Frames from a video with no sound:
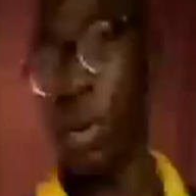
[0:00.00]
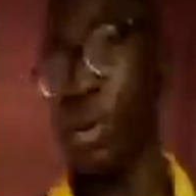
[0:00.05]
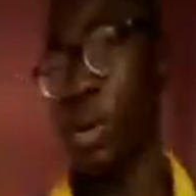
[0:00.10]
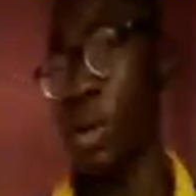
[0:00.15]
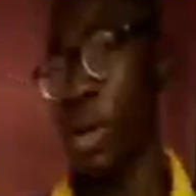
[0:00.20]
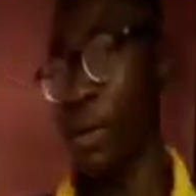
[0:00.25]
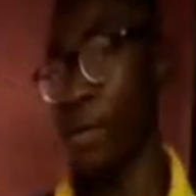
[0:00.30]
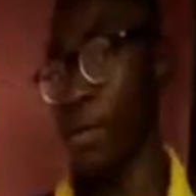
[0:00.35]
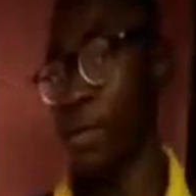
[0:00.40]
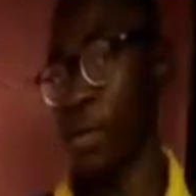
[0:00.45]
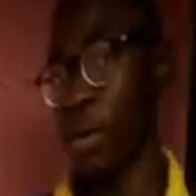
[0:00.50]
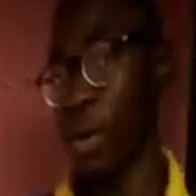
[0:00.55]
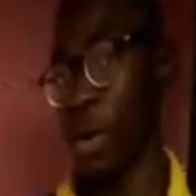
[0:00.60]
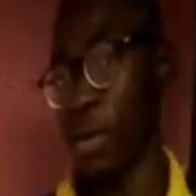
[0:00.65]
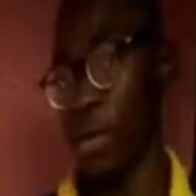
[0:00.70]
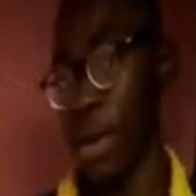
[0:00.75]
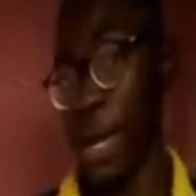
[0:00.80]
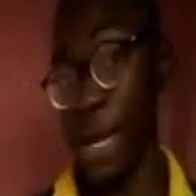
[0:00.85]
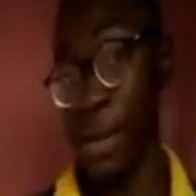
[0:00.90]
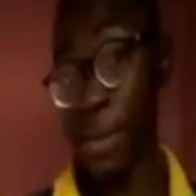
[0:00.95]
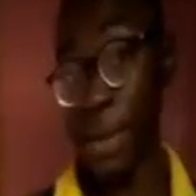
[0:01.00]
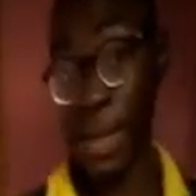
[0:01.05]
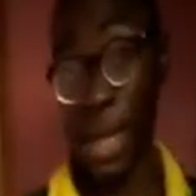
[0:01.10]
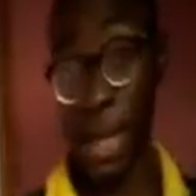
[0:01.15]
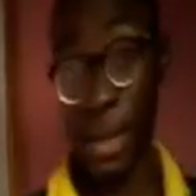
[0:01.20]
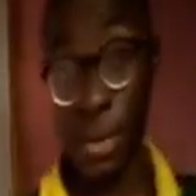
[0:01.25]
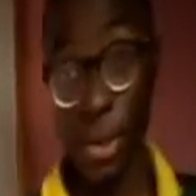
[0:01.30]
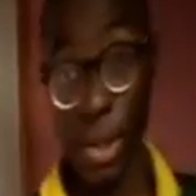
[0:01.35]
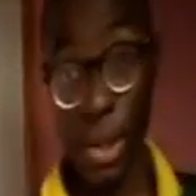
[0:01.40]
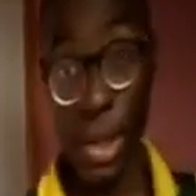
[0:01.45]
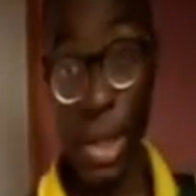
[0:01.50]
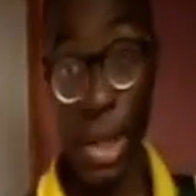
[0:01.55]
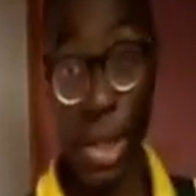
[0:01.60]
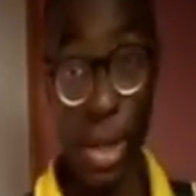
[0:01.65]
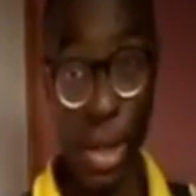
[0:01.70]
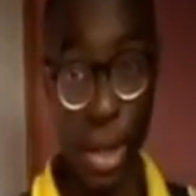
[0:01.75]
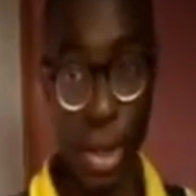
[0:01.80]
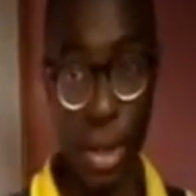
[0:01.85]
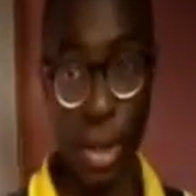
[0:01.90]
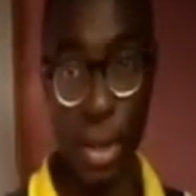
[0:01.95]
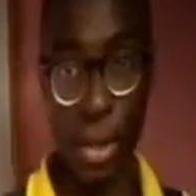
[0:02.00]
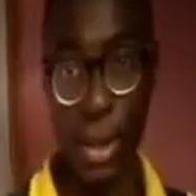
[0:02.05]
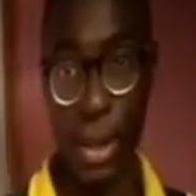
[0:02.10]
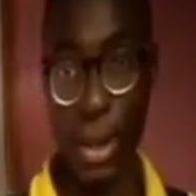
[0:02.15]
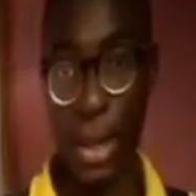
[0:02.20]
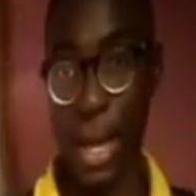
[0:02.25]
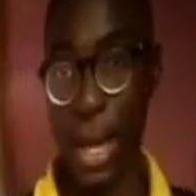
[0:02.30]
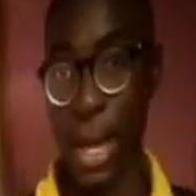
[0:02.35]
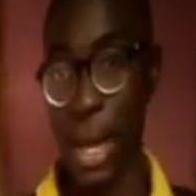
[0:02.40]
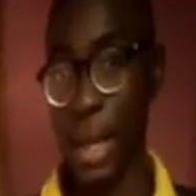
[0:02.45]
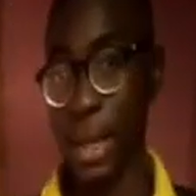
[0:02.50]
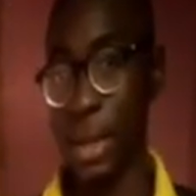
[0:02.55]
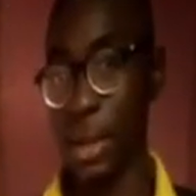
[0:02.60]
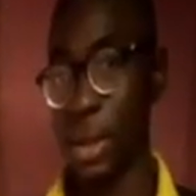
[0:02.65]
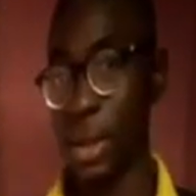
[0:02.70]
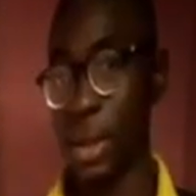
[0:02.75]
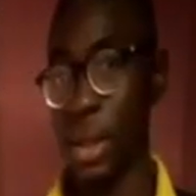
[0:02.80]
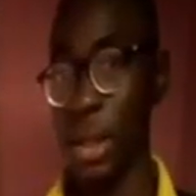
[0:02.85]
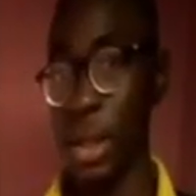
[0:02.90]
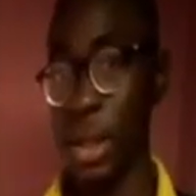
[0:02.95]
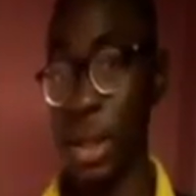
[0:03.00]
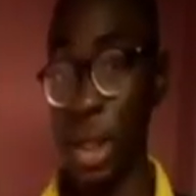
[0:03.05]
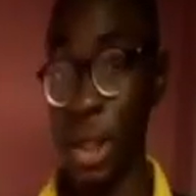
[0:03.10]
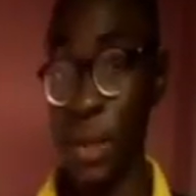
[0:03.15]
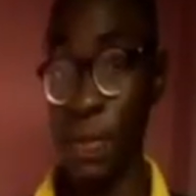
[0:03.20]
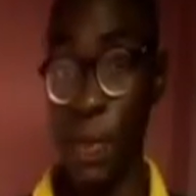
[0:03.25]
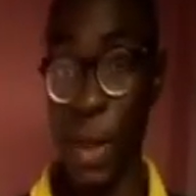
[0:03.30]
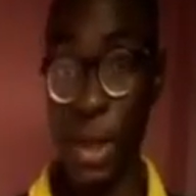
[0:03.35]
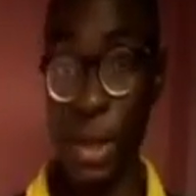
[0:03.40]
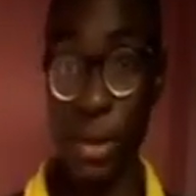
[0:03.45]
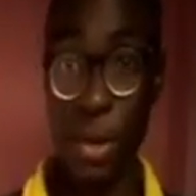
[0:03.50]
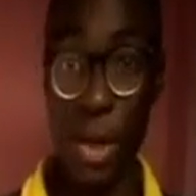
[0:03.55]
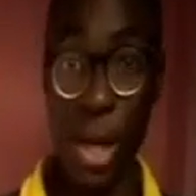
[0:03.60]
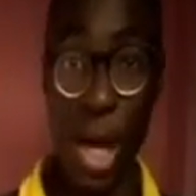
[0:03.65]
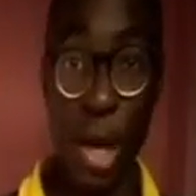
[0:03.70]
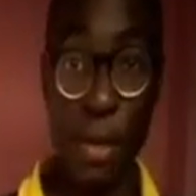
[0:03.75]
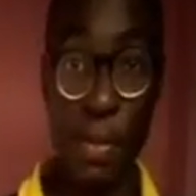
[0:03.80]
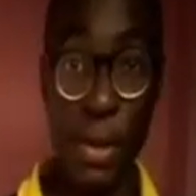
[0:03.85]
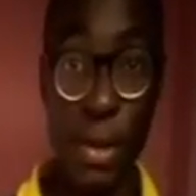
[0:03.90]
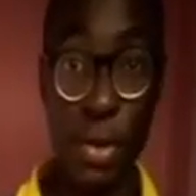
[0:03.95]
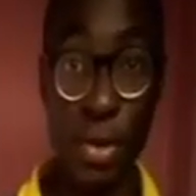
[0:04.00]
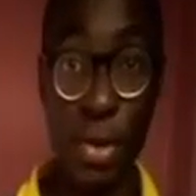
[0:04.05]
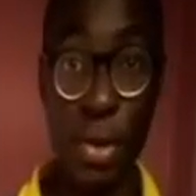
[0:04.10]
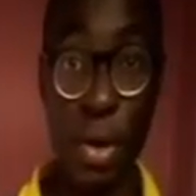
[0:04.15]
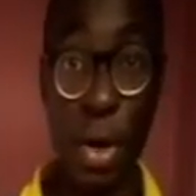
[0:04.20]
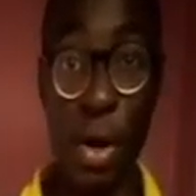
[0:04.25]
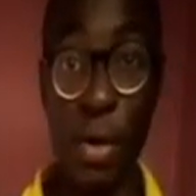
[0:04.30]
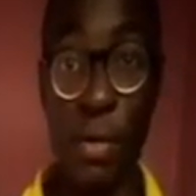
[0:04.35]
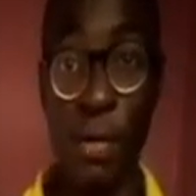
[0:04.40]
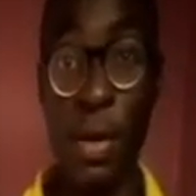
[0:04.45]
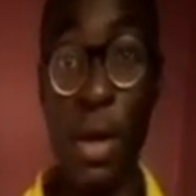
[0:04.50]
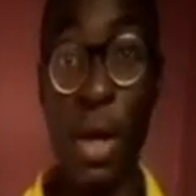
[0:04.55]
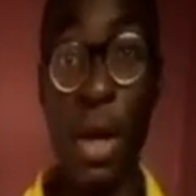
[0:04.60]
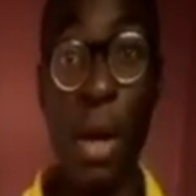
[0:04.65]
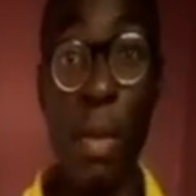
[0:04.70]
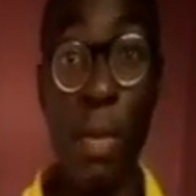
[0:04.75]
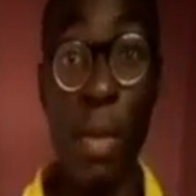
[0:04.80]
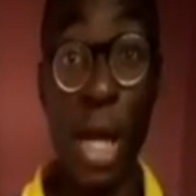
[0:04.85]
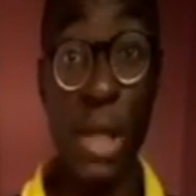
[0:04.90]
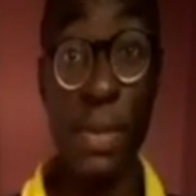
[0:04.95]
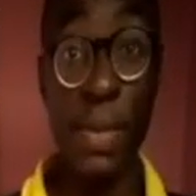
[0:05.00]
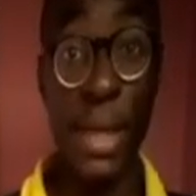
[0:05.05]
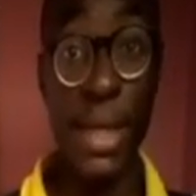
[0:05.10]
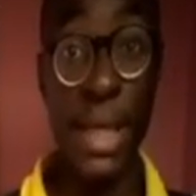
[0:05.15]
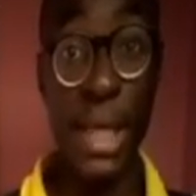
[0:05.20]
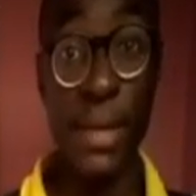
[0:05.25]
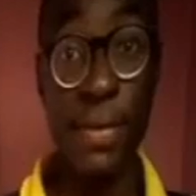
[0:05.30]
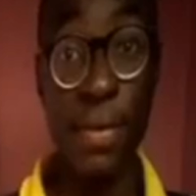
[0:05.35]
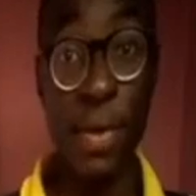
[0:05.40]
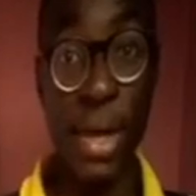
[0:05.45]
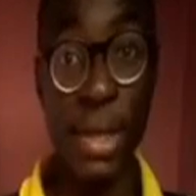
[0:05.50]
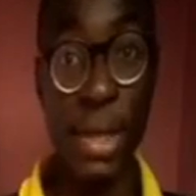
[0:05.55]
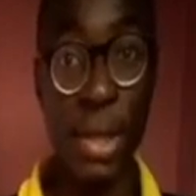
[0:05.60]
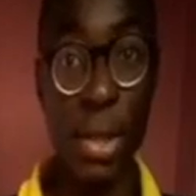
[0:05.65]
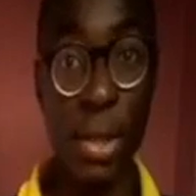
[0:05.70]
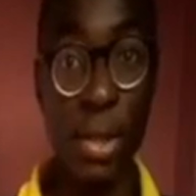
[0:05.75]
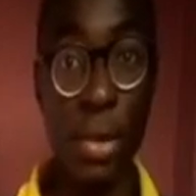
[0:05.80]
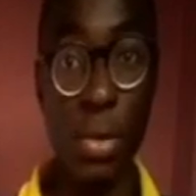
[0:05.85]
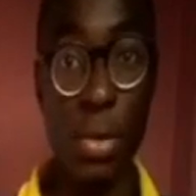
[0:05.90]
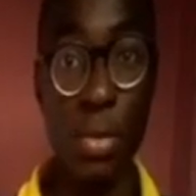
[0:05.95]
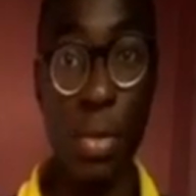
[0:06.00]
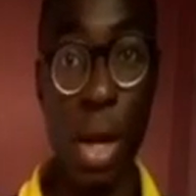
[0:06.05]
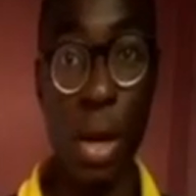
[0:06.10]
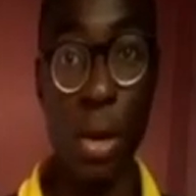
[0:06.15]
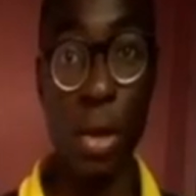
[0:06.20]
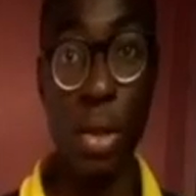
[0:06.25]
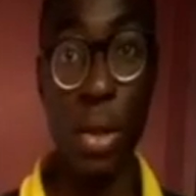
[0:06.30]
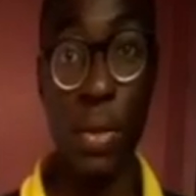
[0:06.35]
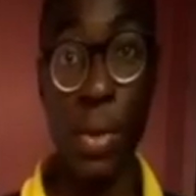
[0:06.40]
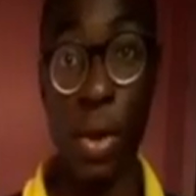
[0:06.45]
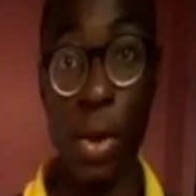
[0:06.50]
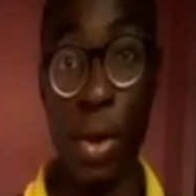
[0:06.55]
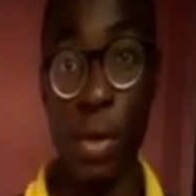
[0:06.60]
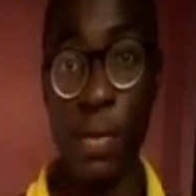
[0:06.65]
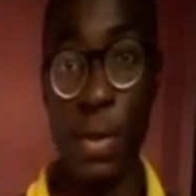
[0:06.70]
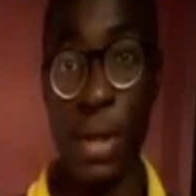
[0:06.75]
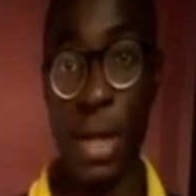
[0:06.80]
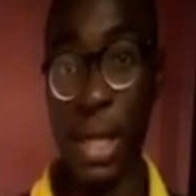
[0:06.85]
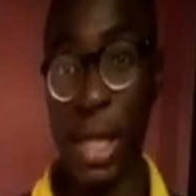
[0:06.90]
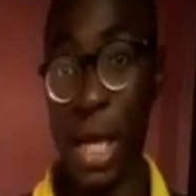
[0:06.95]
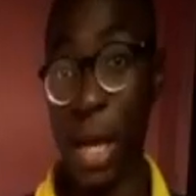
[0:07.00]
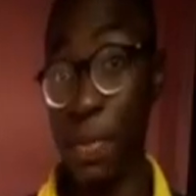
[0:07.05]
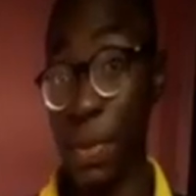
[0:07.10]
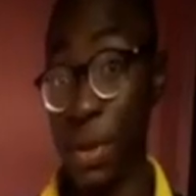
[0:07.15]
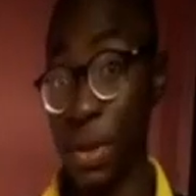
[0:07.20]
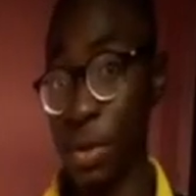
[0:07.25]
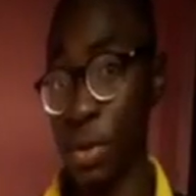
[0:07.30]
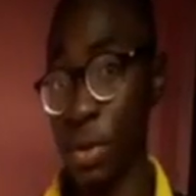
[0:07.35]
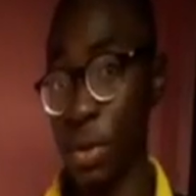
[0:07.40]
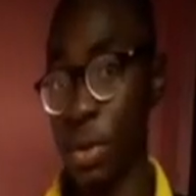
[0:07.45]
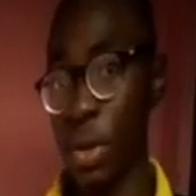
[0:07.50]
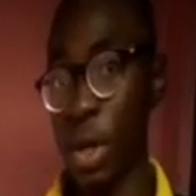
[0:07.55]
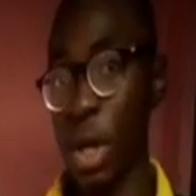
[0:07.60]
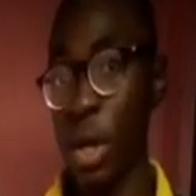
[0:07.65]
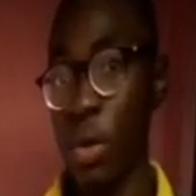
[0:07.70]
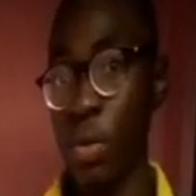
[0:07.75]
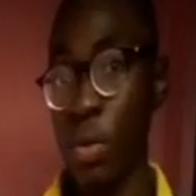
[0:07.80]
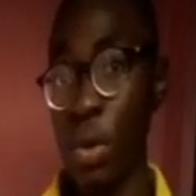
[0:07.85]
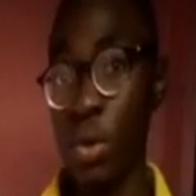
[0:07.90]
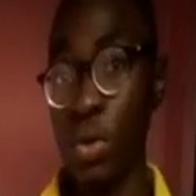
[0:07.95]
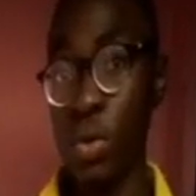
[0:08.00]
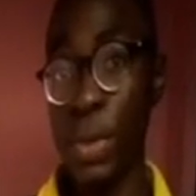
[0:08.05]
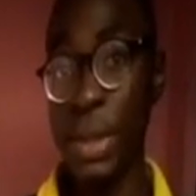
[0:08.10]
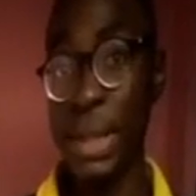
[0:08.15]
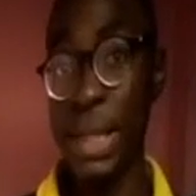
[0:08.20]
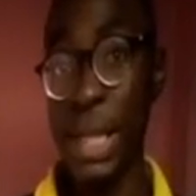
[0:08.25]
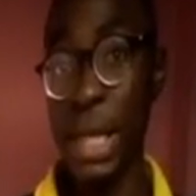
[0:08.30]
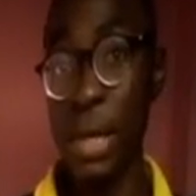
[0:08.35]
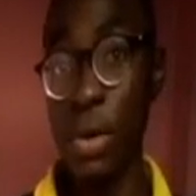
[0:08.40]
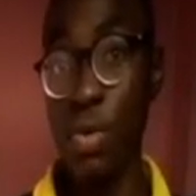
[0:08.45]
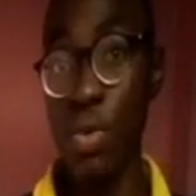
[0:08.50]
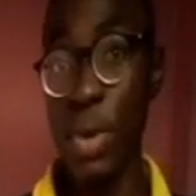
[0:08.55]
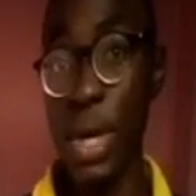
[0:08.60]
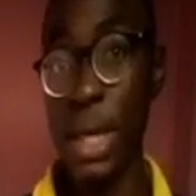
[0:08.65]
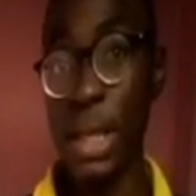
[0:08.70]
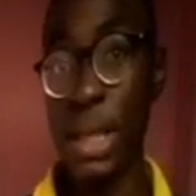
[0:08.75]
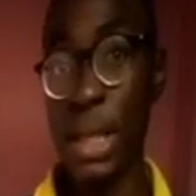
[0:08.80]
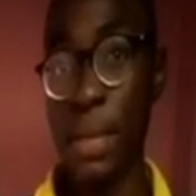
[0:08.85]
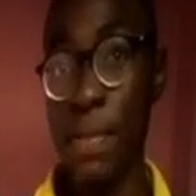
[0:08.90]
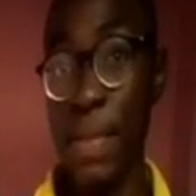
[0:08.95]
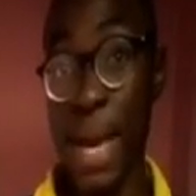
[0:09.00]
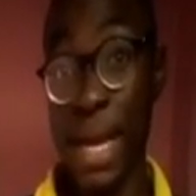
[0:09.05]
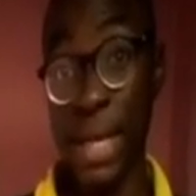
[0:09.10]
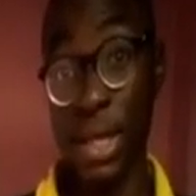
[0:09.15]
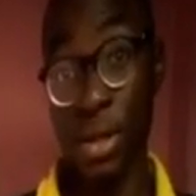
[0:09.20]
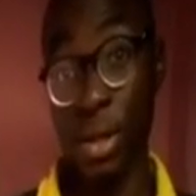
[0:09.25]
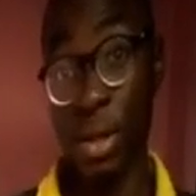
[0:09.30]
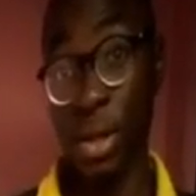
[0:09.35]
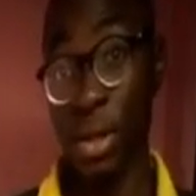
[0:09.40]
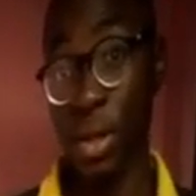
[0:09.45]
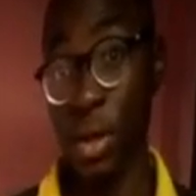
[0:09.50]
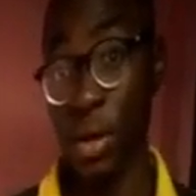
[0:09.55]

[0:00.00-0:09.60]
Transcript: Good everyone, my name is Anthony here again, and in this particular episode of Mathematics for SS2, we are going to be covering an episode which will be dealing with measures